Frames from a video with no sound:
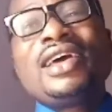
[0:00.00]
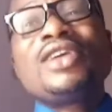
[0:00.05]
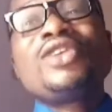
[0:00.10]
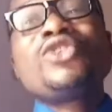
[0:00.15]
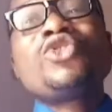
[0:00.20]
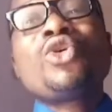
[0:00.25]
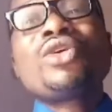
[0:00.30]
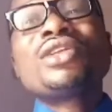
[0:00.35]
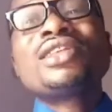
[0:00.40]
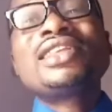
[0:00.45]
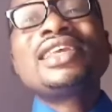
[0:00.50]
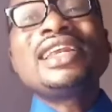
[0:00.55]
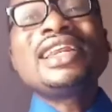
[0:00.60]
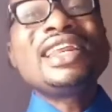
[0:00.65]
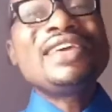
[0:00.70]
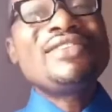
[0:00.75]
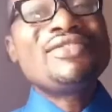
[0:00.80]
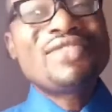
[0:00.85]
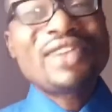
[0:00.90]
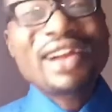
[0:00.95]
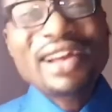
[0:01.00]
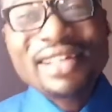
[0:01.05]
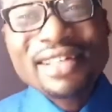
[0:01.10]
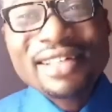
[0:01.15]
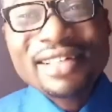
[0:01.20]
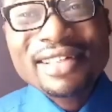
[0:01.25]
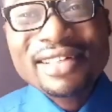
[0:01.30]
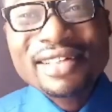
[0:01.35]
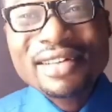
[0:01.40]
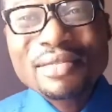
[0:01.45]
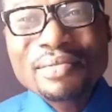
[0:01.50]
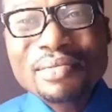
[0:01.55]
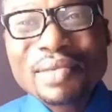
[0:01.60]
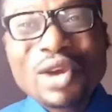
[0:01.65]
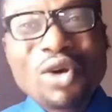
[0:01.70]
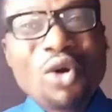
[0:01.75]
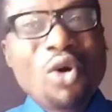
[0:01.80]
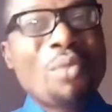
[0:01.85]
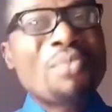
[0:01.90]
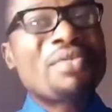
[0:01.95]
Your deliverance
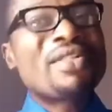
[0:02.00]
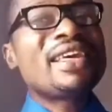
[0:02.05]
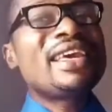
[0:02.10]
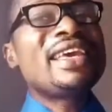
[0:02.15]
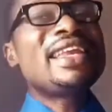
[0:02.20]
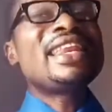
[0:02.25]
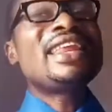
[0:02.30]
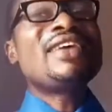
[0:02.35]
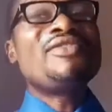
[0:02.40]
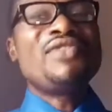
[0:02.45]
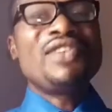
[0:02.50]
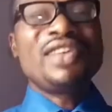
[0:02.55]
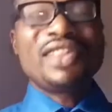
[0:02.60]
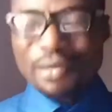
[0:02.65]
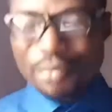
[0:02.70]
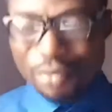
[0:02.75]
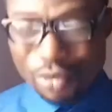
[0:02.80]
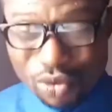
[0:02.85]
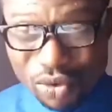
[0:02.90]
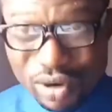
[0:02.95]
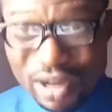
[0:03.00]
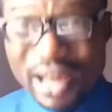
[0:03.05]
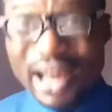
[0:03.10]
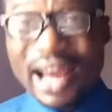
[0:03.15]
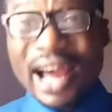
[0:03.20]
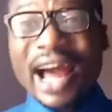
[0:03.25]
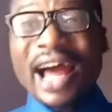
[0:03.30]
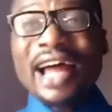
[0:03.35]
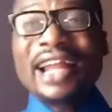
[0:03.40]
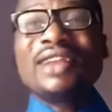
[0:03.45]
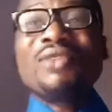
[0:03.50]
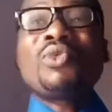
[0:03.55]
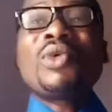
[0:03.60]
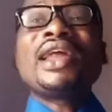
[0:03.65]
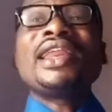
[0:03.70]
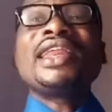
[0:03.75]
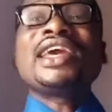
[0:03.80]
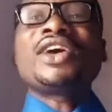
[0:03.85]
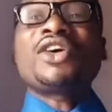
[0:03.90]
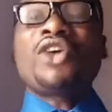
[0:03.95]
becomes inevitable. And
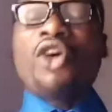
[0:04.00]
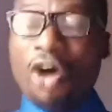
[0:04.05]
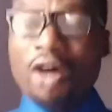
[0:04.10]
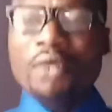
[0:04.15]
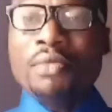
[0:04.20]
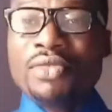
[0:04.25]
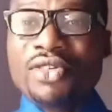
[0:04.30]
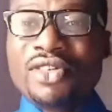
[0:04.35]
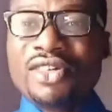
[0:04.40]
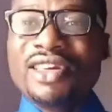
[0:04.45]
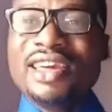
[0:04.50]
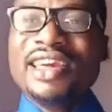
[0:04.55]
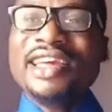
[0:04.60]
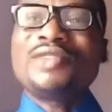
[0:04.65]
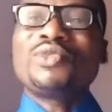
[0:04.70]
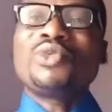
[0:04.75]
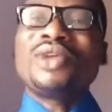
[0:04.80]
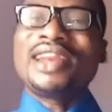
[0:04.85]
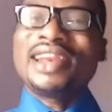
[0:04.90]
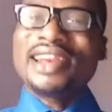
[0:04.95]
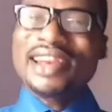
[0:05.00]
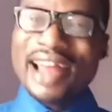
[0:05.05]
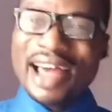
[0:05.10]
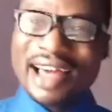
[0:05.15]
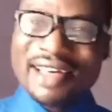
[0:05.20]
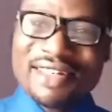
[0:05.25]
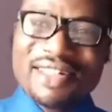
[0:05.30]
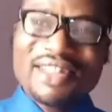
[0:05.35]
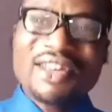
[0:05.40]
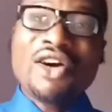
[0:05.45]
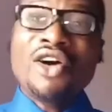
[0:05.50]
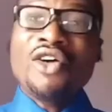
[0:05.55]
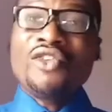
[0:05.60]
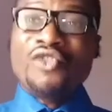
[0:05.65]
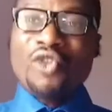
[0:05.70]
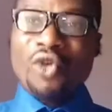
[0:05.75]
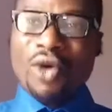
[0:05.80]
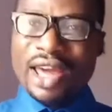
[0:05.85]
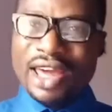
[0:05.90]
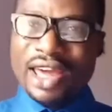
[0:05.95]
when it comes, it will last
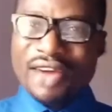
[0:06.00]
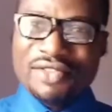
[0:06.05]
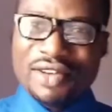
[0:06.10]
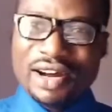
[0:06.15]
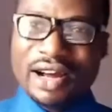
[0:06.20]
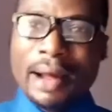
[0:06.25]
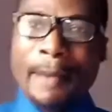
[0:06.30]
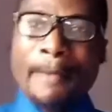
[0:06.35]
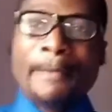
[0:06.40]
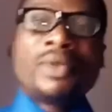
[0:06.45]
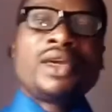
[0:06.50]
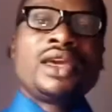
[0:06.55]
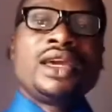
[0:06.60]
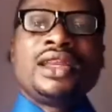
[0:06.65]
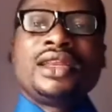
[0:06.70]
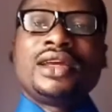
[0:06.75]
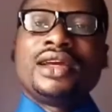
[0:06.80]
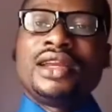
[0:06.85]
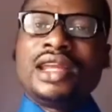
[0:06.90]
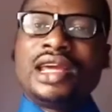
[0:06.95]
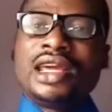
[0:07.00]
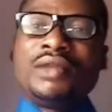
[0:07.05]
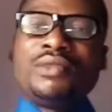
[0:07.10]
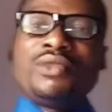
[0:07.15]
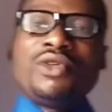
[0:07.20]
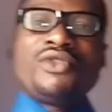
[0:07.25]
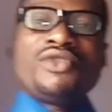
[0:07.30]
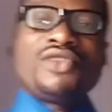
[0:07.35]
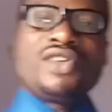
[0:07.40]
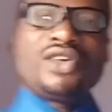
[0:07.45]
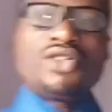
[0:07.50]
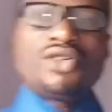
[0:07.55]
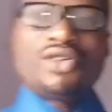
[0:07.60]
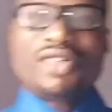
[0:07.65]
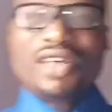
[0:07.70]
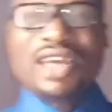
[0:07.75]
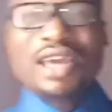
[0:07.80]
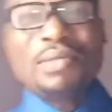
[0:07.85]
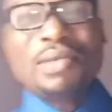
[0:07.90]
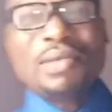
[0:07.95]
forever in the name of
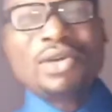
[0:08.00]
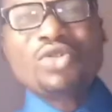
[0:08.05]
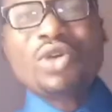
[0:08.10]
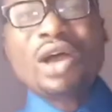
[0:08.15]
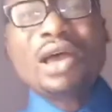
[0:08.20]
Jesus. Amen. So